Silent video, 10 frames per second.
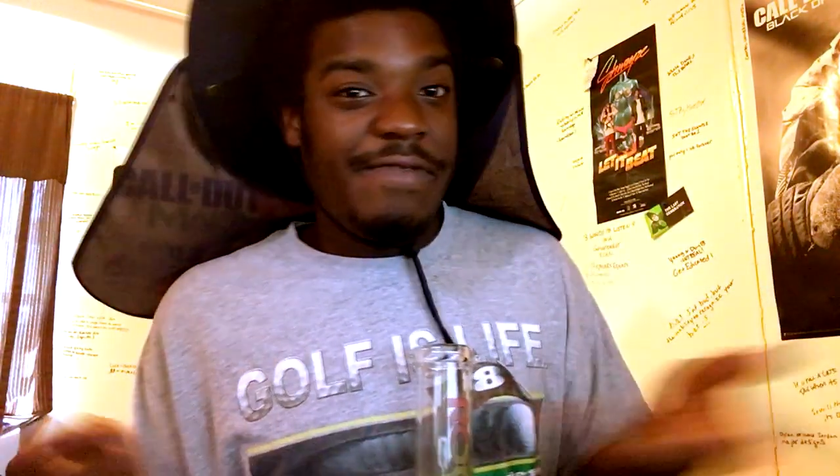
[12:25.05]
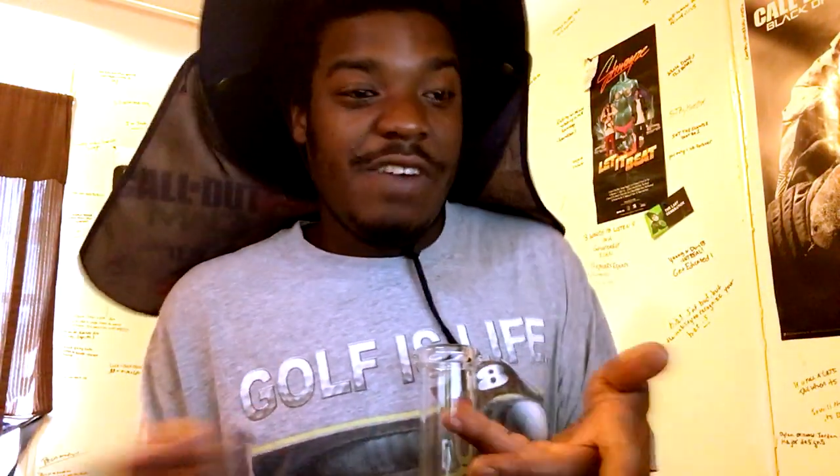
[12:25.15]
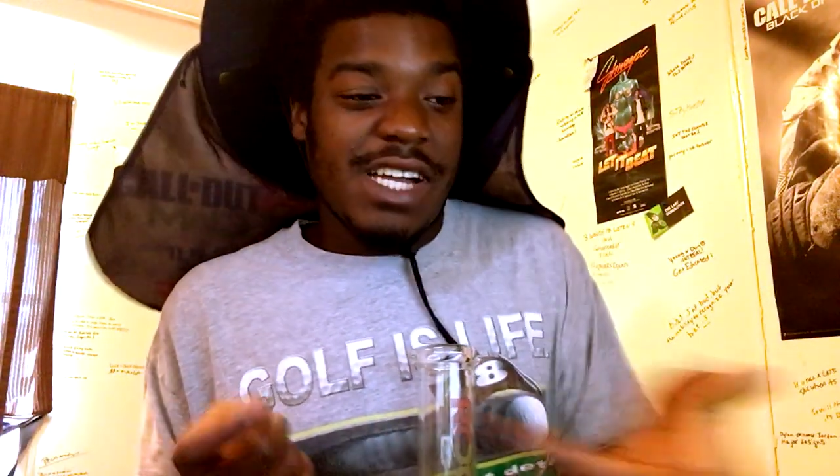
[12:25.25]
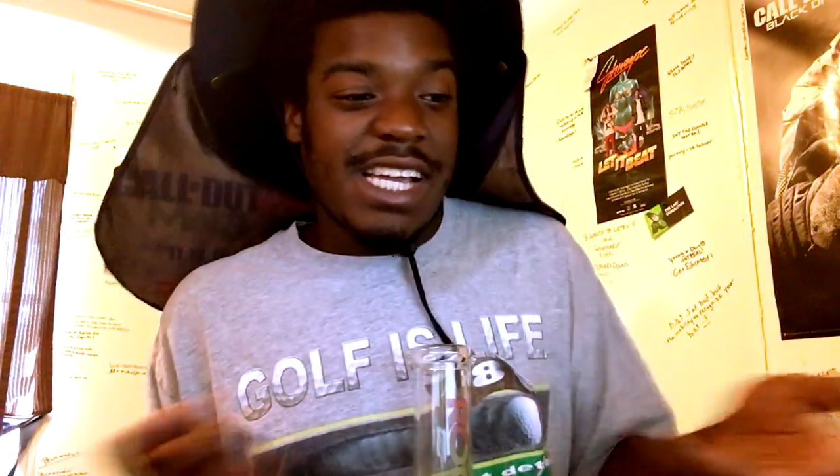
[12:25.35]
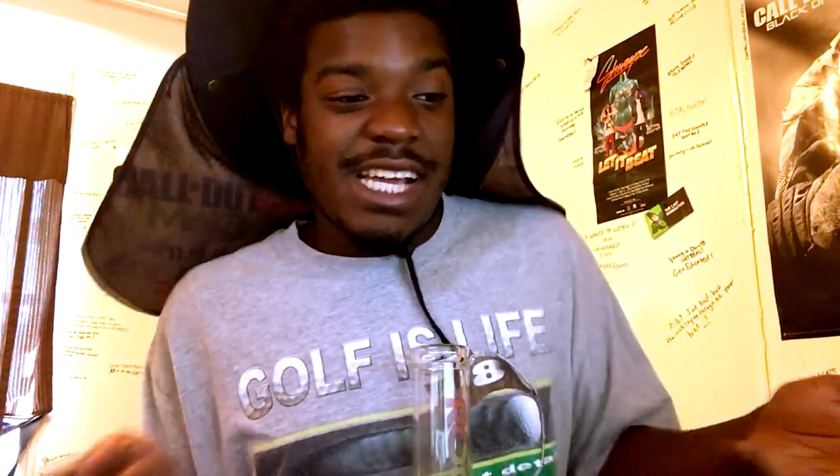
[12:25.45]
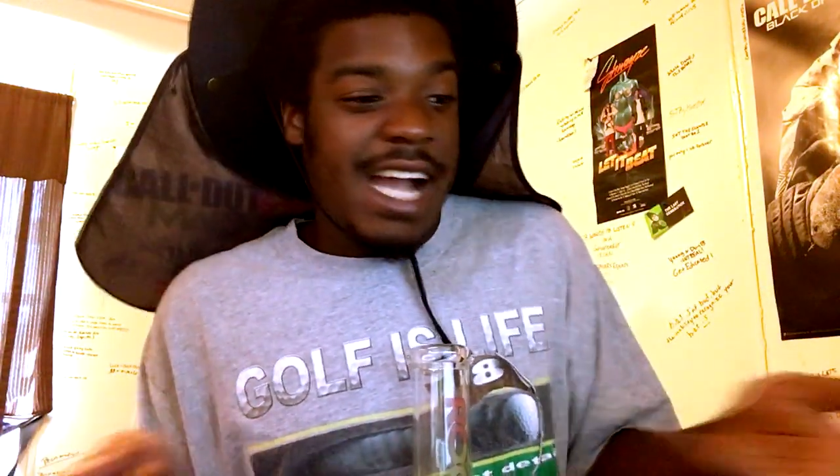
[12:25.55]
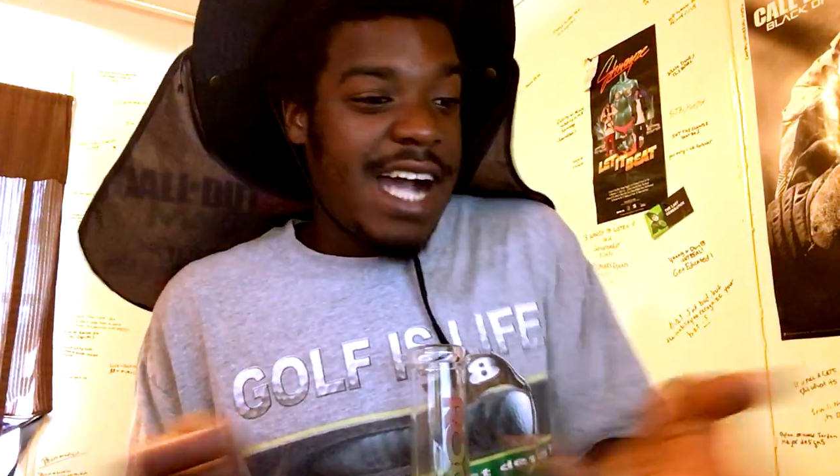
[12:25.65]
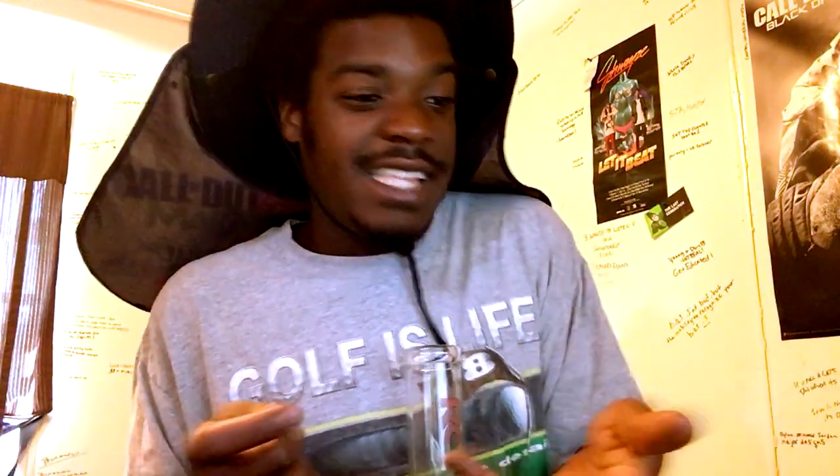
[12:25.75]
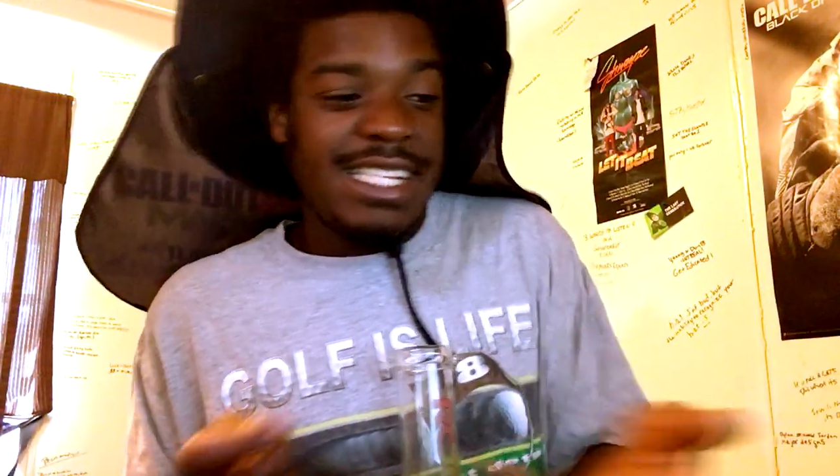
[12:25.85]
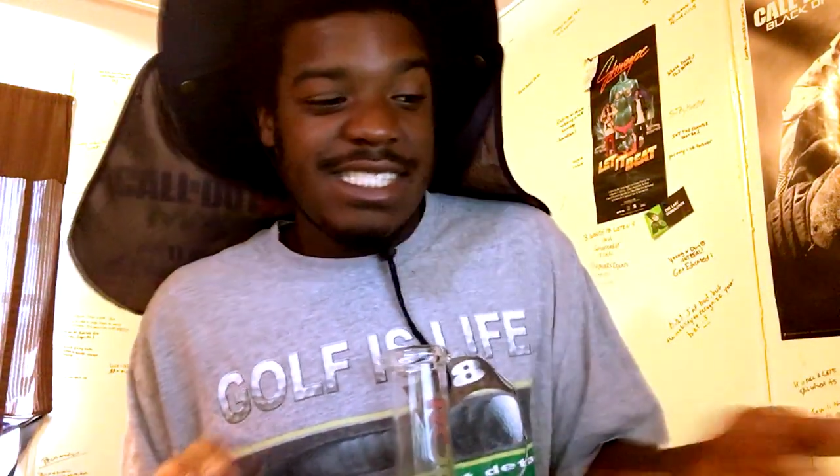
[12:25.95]
fucking
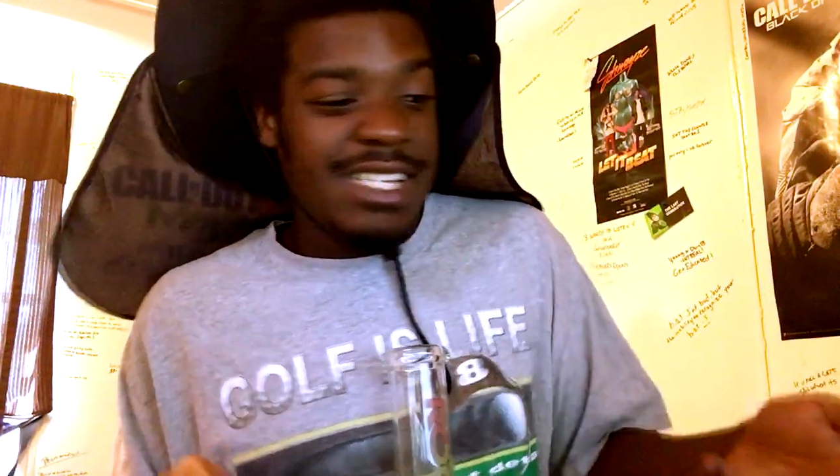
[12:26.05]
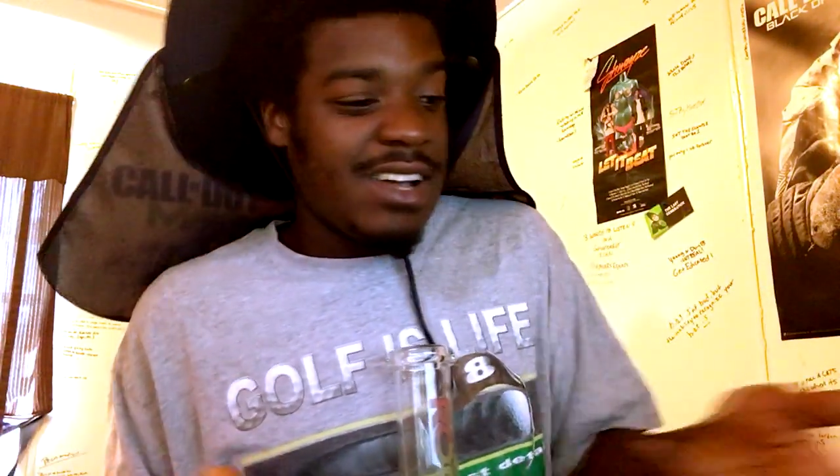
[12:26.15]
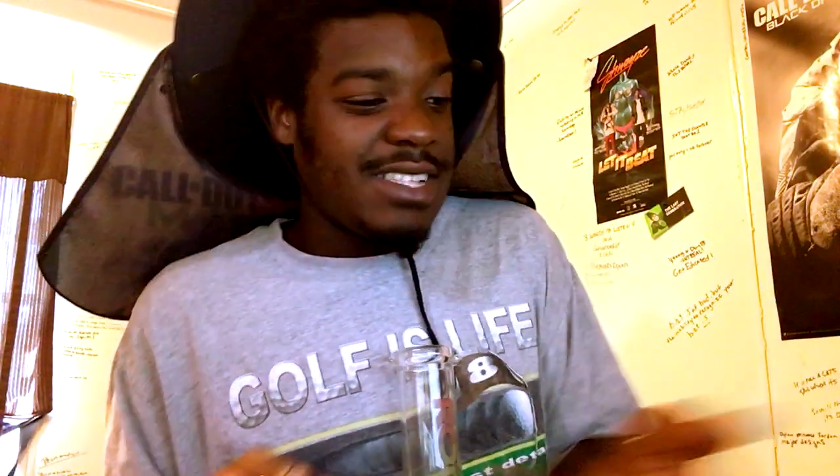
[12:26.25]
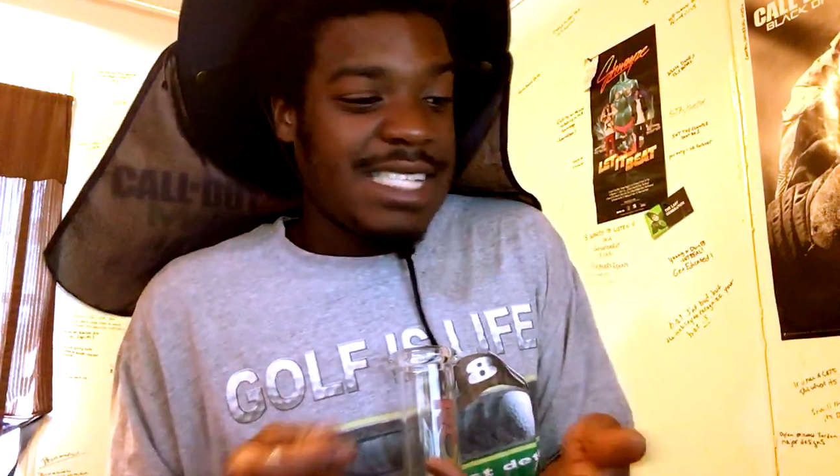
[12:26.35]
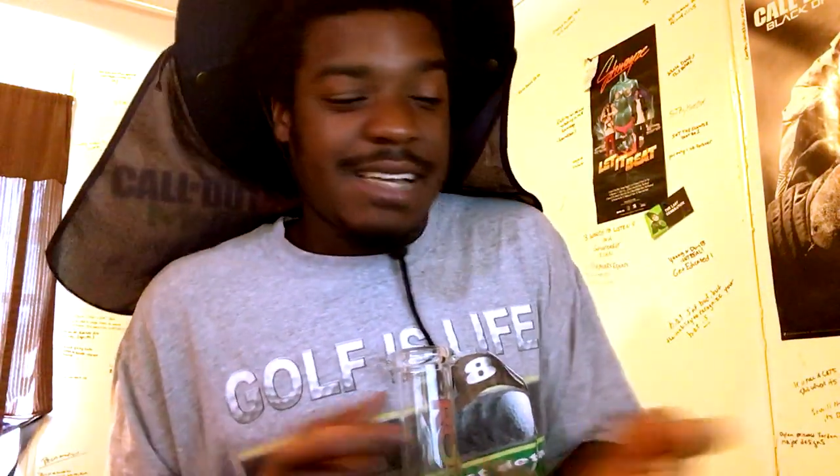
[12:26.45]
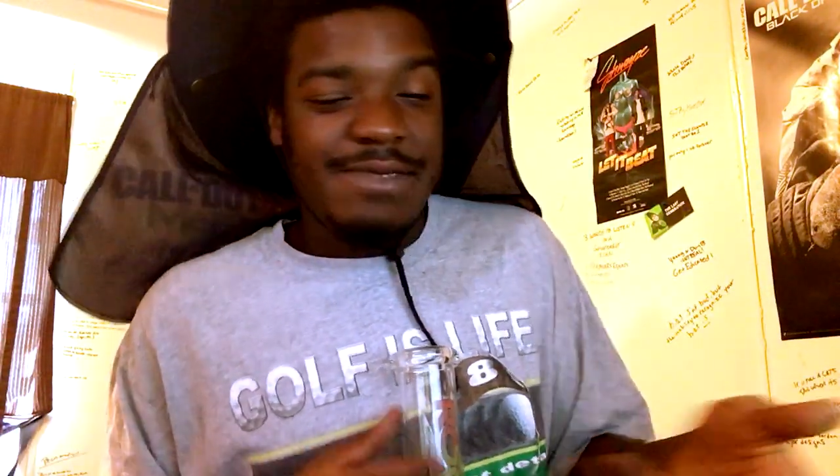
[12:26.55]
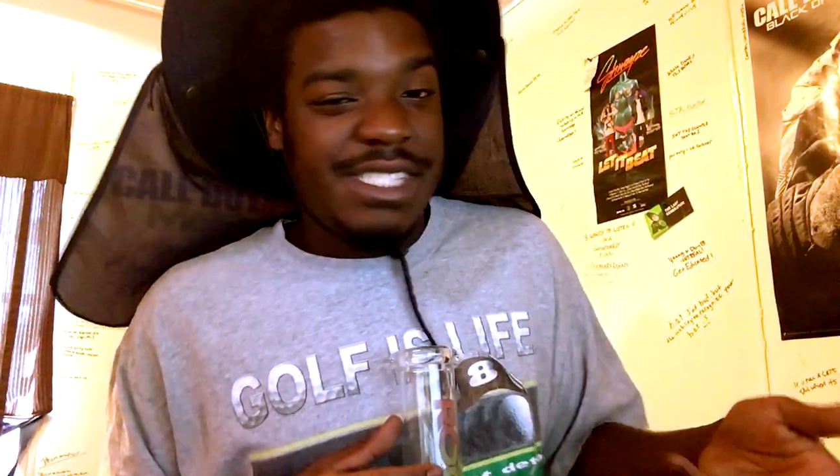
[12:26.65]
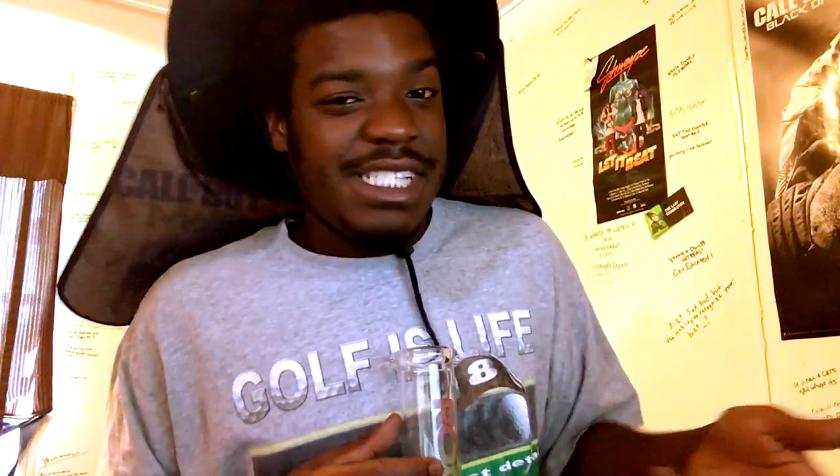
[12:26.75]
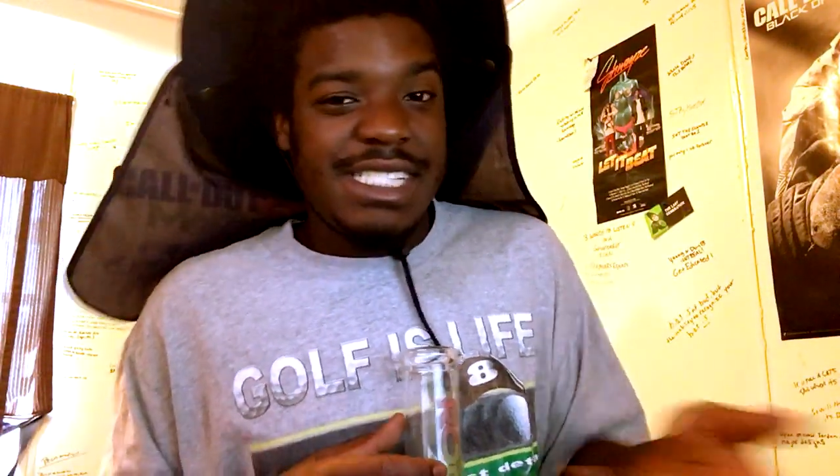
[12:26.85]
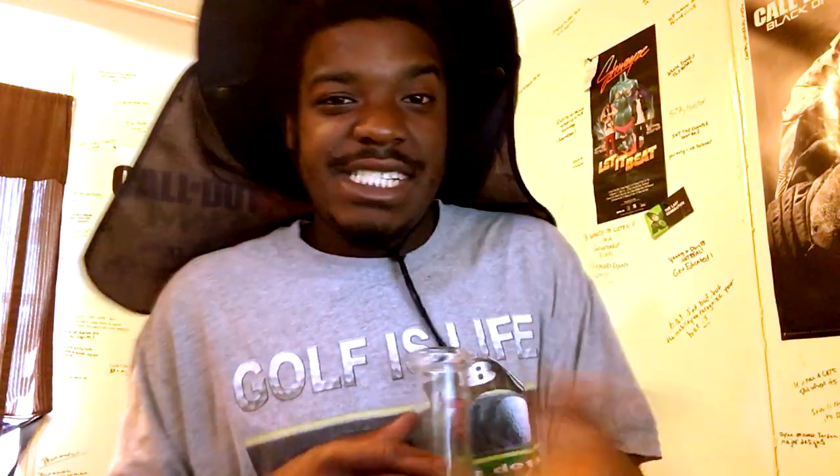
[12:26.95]
college and all type of shit.